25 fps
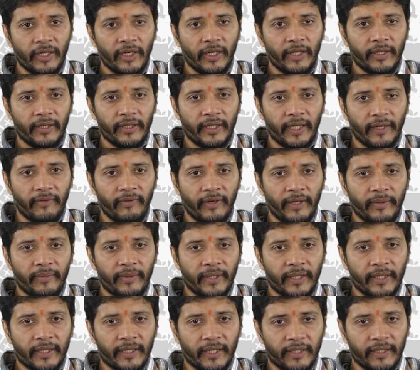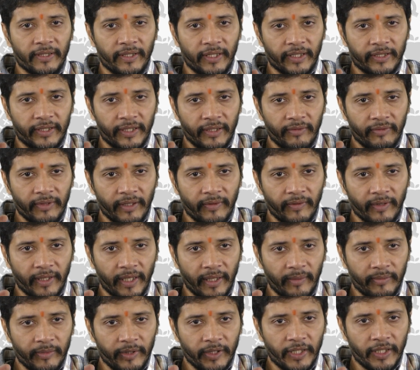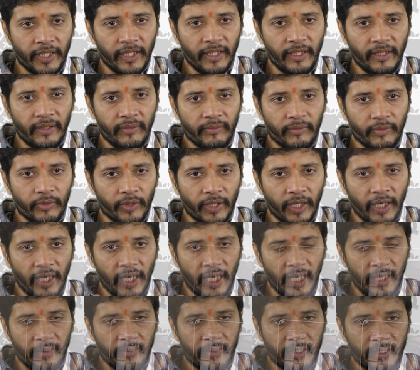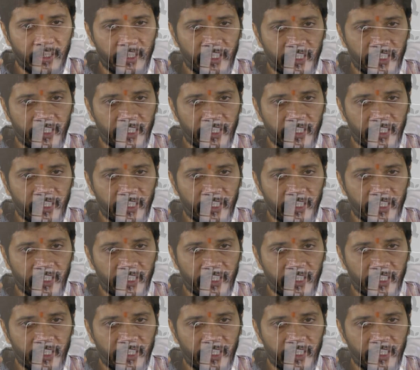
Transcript: Developed in conjunction with our community, Moodle LMS is